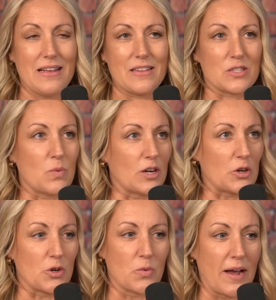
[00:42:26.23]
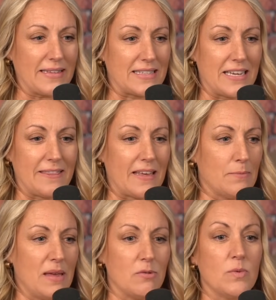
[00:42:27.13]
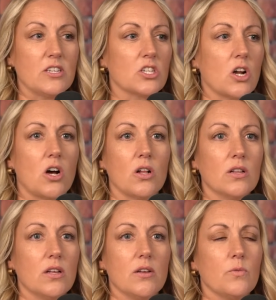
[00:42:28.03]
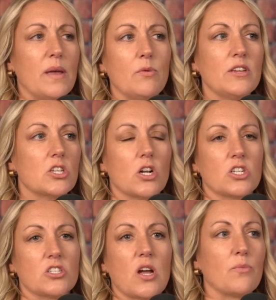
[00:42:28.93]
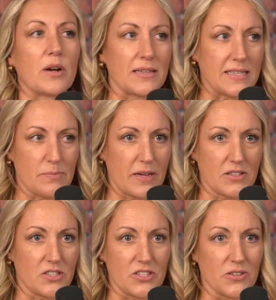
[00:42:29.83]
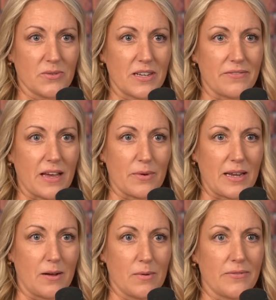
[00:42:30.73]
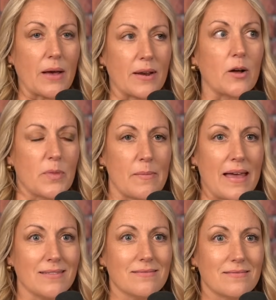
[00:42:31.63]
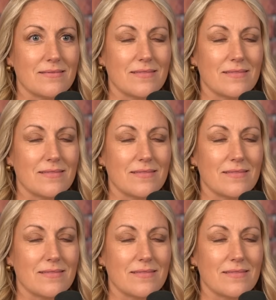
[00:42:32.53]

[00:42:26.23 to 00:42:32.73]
this one girl writes in that maybe we should all maybe we should all just stop wearing seatbelts too, if that would help, if that would help the men.